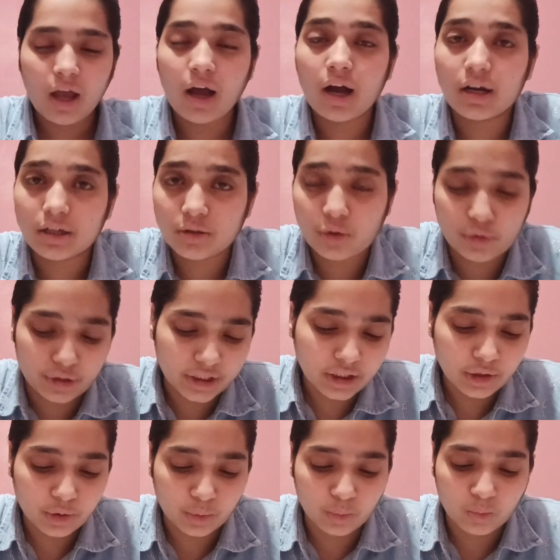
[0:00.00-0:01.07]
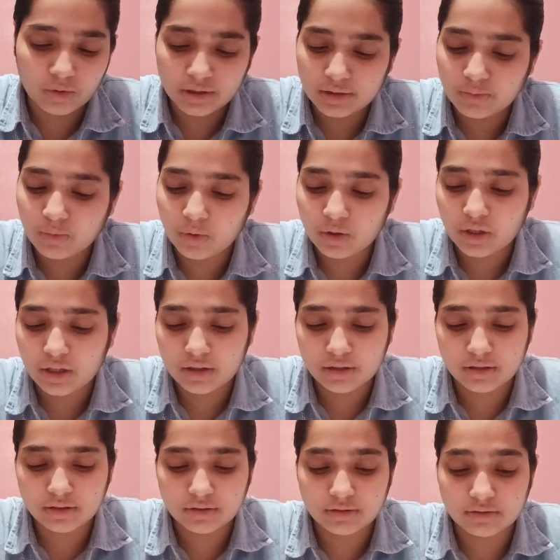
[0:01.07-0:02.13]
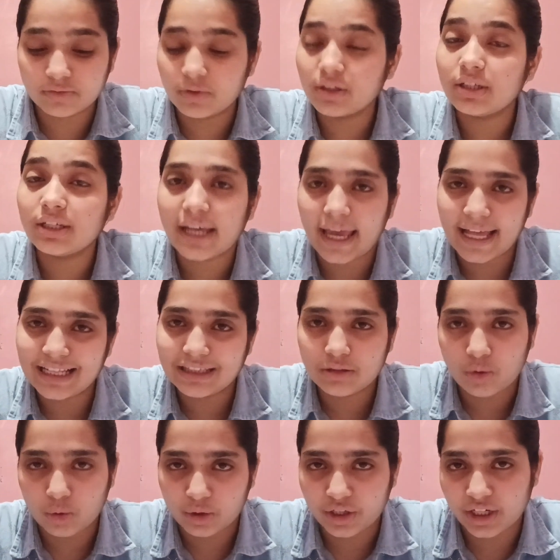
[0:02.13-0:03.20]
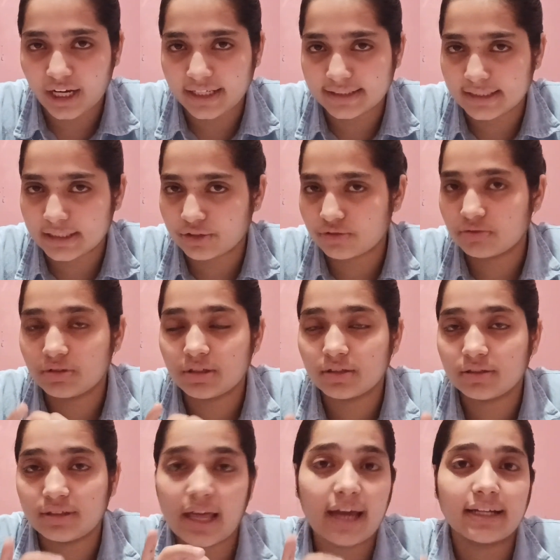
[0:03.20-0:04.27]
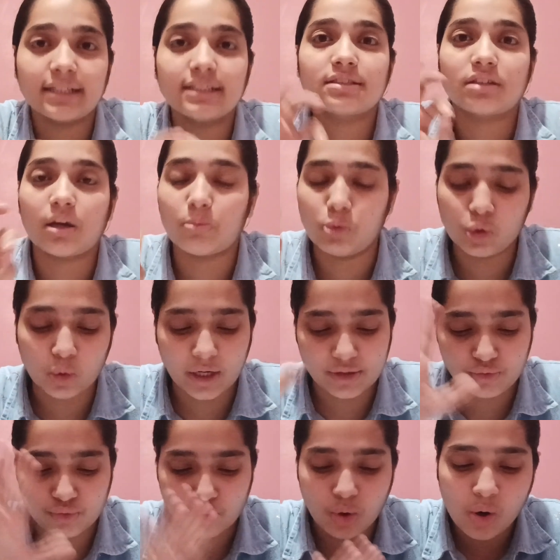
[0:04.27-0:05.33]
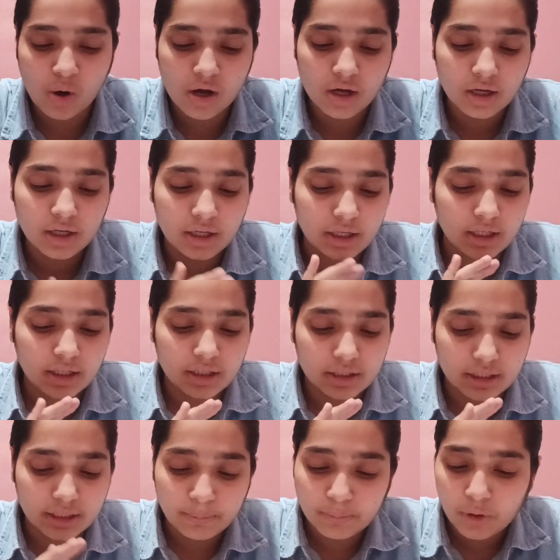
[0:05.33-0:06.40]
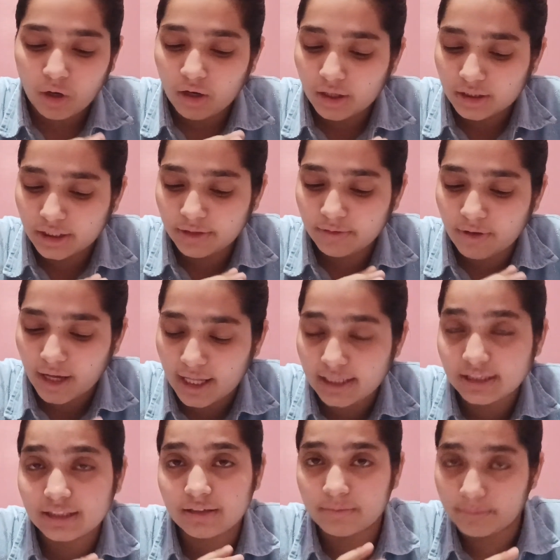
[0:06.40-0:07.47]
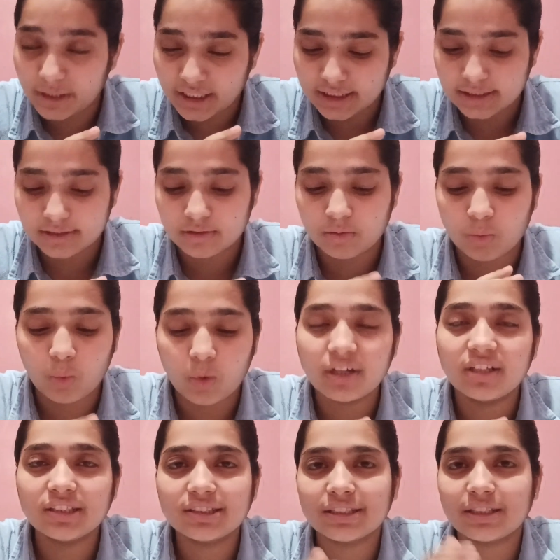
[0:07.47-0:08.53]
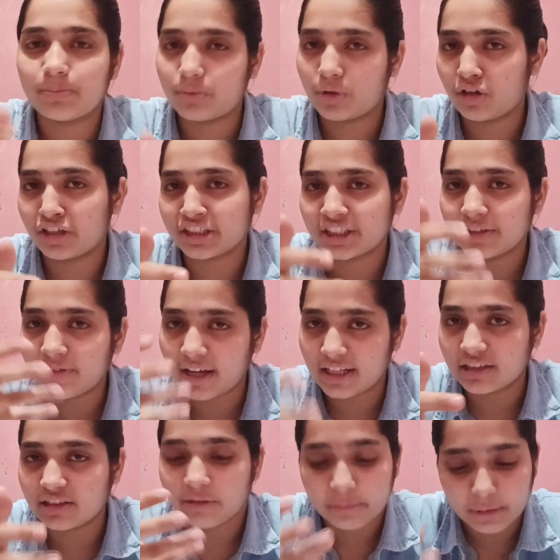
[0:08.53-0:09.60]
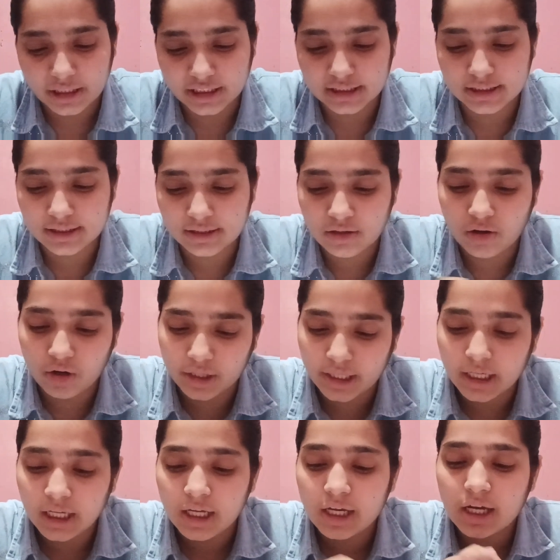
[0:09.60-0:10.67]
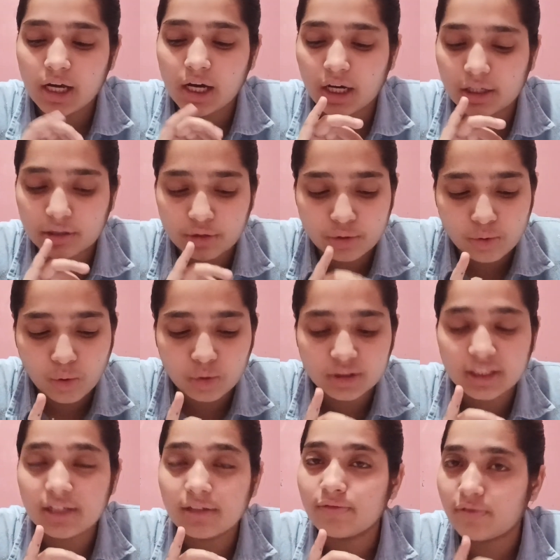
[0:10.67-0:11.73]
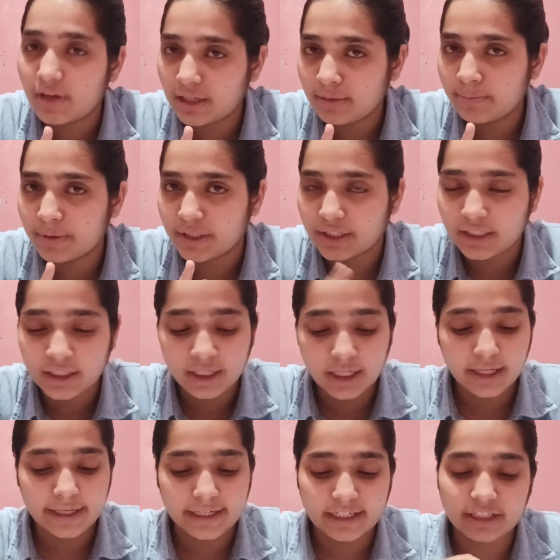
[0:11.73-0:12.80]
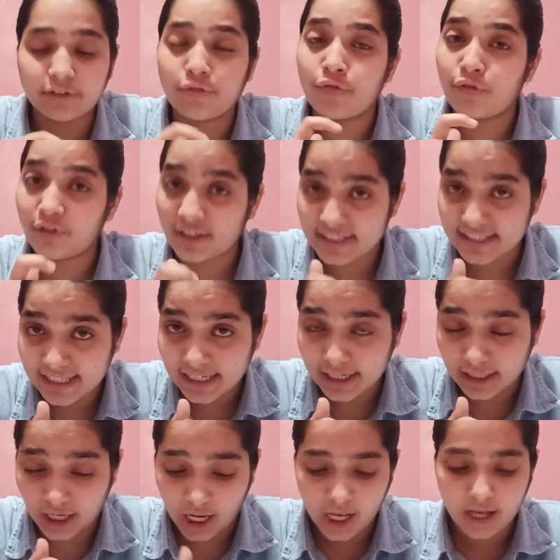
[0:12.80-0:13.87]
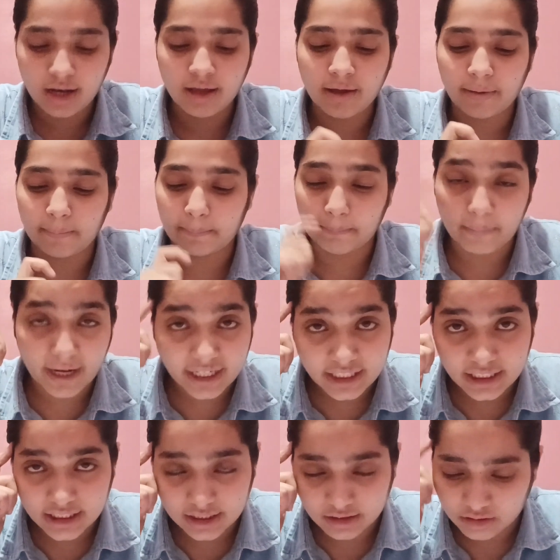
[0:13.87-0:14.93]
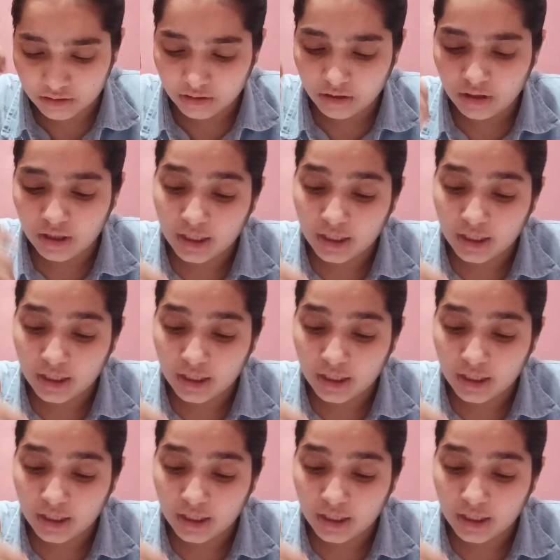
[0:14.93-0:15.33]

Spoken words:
According to World Health Organization, that is WHO, reproductive health means, what does reproductive health means? Okay, a total well-being in physical, mental,